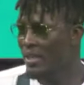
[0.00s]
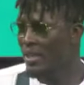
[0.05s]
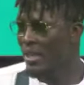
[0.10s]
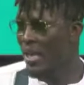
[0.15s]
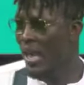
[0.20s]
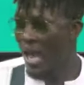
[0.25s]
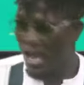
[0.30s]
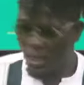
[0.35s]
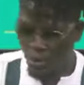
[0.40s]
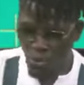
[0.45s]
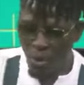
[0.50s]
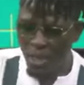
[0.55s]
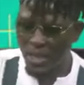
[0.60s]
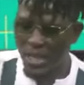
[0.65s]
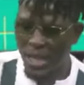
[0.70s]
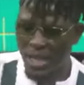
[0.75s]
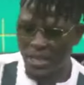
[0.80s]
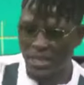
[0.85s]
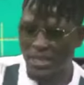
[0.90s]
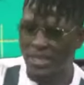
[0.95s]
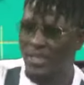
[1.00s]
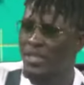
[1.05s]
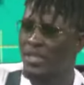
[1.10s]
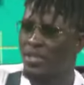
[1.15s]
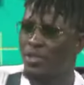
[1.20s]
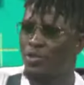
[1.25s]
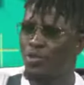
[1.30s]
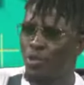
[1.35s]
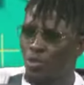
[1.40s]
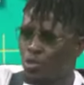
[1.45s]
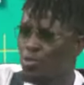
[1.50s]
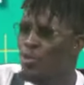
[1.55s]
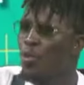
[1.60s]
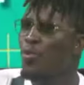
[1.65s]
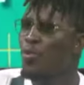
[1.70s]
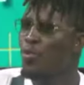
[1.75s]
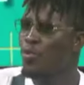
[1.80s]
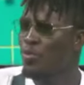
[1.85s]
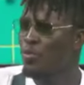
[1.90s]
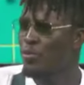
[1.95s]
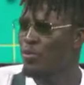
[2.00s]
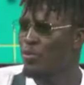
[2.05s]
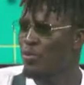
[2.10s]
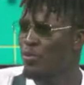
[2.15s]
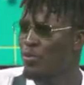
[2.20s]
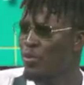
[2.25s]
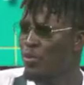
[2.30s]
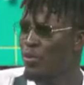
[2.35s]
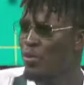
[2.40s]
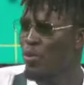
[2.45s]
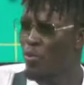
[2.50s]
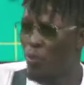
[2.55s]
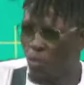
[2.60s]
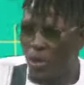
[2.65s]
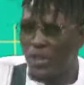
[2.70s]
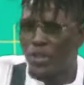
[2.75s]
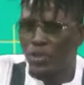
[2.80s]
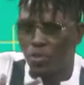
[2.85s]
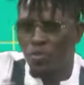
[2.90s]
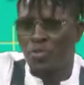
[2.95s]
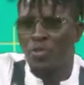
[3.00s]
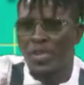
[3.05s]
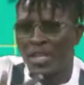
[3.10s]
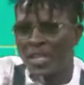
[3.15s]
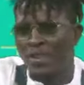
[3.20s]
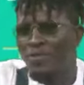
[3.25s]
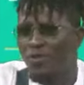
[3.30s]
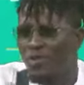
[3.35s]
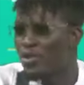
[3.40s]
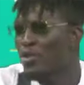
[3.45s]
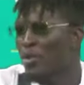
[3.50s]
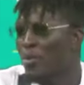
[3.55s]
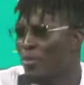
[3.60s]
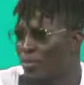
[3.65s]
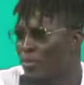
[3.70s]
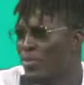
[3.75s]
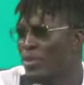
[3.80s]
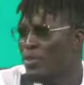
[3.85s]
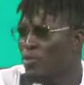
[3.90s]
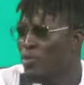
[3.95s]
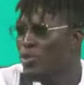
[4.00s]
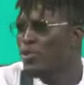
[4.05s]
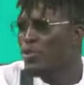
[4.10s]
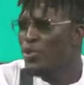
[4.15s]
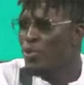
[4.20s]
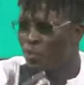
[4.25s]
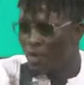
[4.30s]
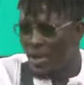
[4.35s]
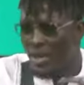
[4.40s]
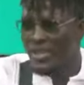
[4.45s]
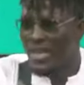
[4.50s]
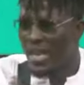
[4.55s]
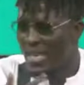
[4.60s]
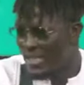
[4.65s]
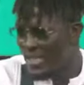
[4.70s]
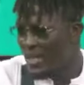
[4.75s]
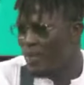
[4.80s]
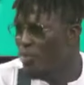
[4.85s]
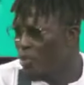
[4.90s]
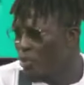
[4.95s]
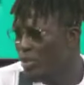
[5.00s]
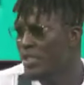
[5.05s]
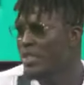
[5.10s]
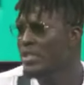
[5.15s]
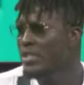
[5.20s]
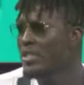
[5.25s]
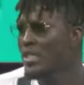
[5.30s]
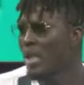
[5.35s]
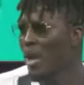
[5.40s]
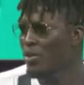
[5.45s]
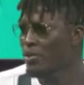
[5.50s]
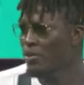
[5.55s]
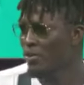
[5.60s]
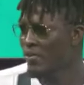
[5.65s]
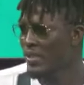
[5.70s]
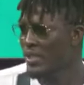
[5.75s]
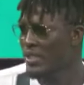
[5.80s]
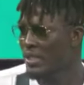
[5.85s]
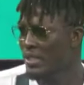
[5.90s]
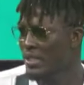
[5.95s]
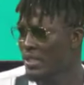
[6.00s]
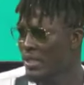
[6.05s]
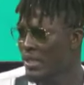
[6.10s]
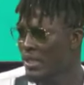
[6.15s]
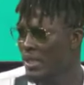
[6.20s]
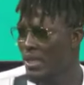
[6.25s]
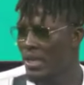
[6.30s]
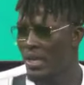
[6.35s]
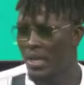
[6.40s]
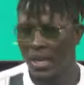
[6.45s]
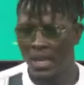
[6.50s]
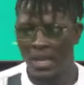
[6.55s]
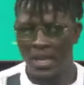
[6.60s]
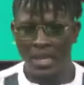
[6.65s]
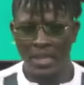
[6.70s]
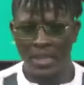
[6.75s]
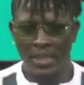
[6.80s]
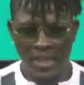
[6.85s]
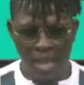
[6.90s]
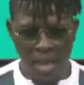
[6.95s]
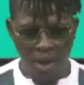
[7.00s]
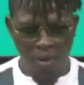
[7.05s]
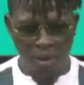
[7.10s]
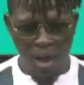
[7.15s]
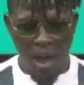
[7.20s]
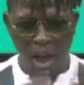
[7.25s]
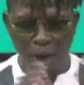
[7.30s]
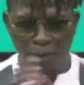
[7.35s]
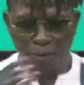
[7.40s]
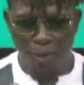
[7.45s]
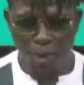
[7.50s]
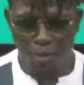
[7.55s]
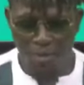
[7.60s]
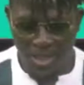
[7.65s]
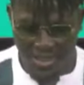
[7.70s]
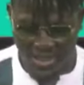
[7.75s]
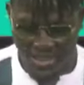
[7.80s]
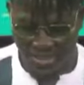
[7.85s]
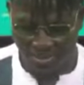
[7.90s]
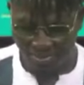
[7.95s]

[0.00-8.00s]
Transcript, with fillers: as well as your soul, which will give you some, which will bring that emotions out of it. Okay. Now, Afrobeats.